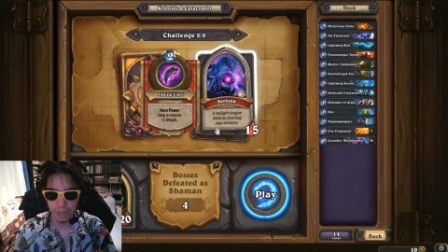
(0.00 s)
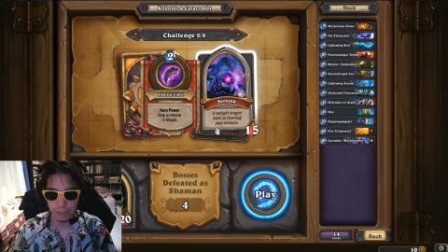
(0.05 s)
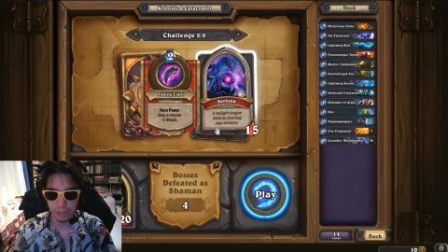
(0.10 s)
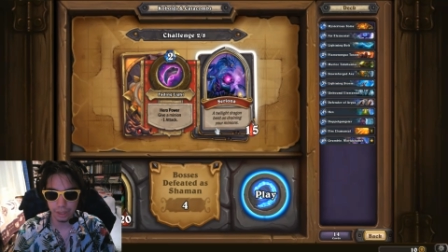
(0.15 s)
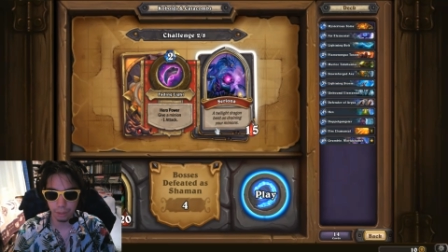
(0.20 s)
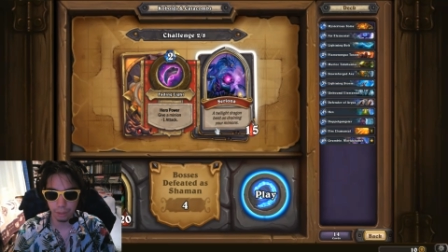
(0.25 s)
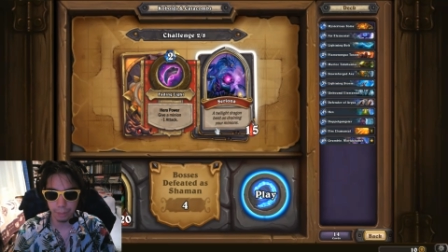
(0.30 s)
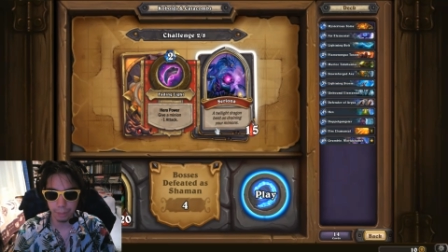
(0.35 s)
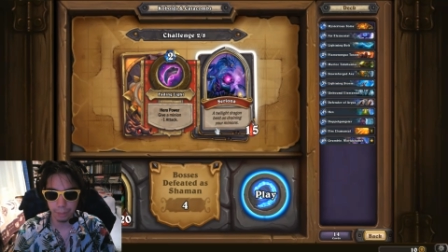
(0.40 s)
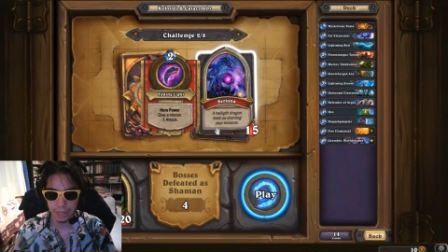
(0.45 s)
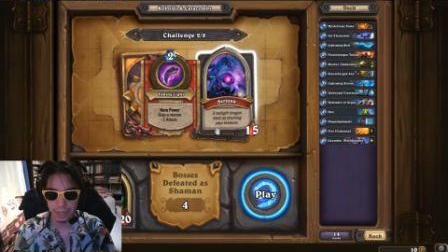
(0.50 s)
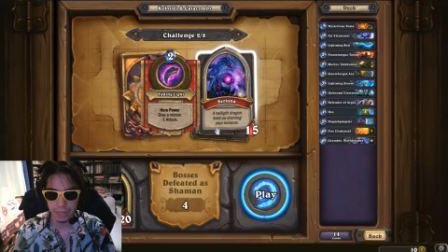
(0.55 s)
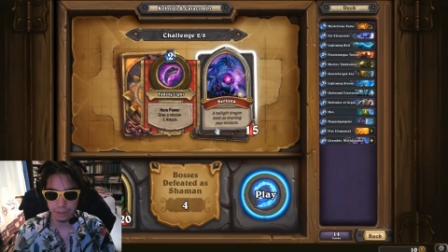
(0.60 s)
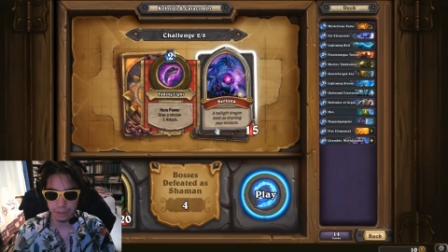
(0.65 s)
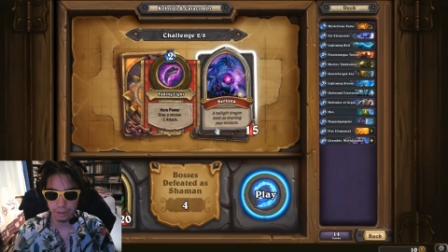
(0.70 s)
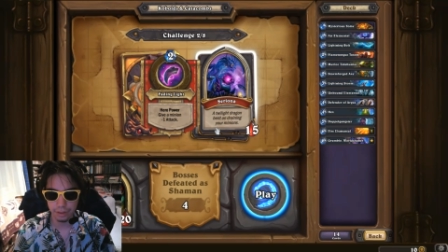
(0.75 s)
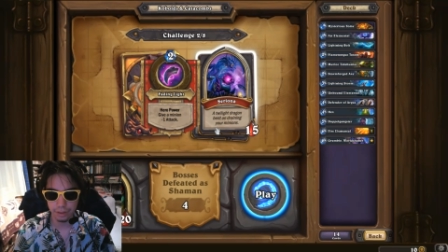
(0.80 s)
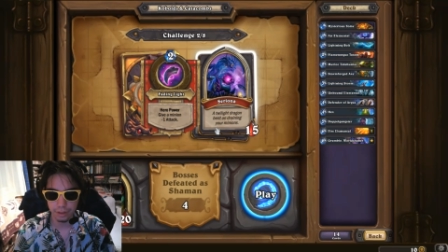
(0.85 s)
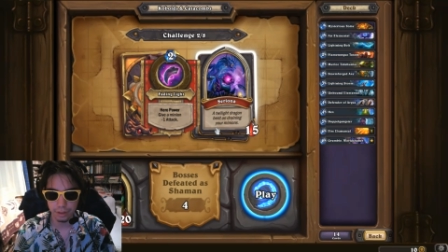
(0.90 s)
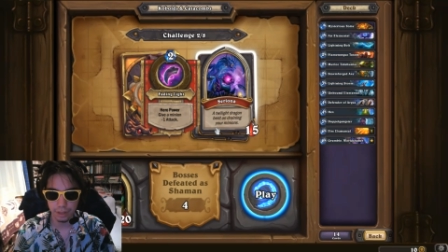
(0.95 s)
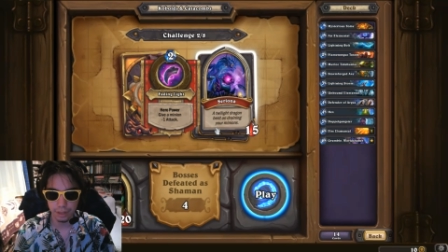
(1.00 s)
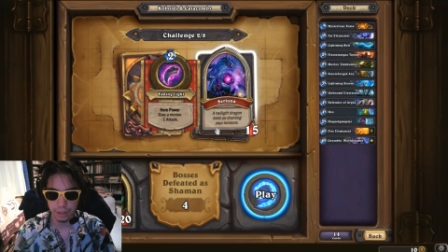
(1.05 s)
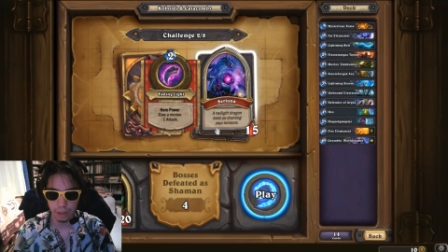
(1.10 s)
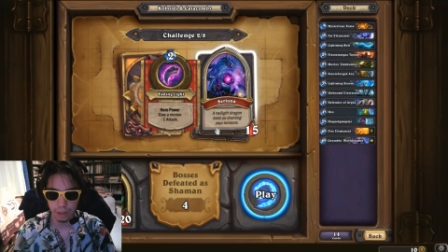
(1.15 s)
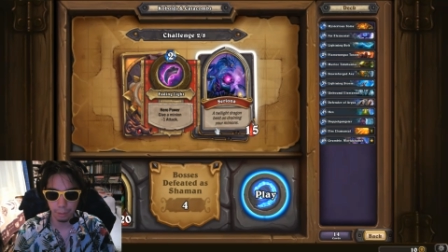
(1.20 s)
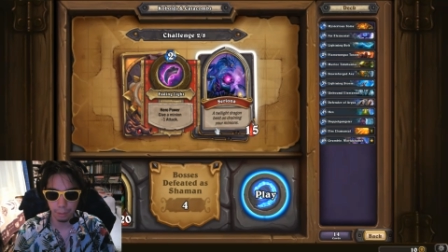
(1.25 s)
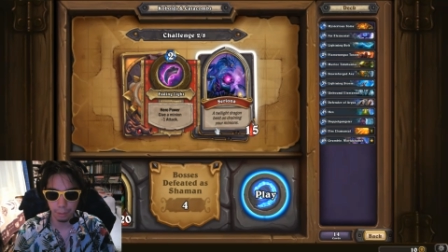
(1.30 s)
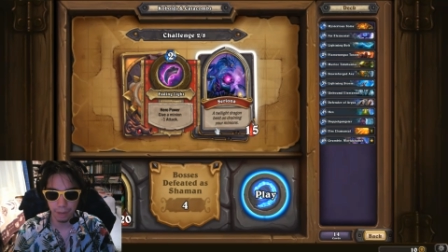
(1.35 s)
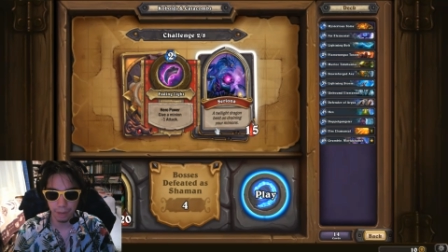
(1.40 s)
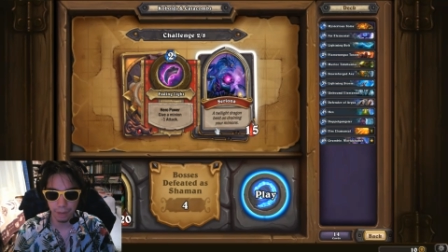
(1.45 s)
your minions. Hero
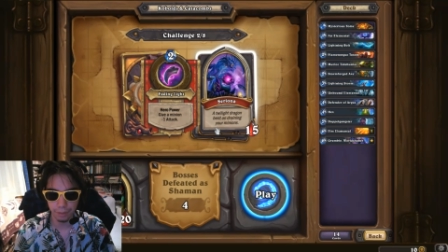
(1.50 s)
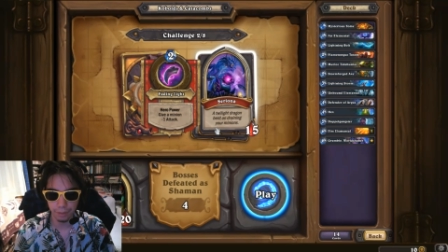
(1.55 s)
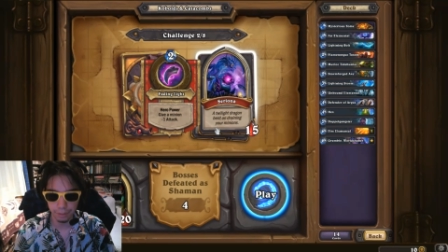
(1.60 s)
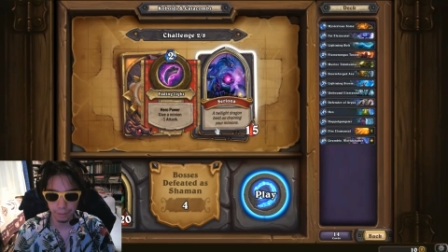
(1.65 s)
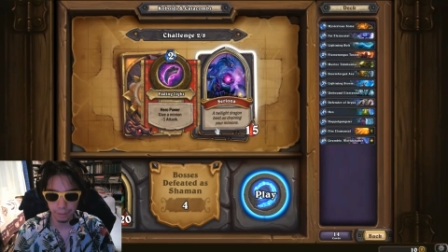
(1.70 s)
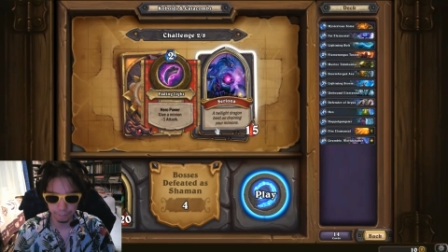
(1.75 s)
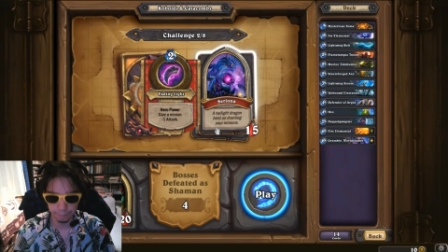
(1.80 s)
power,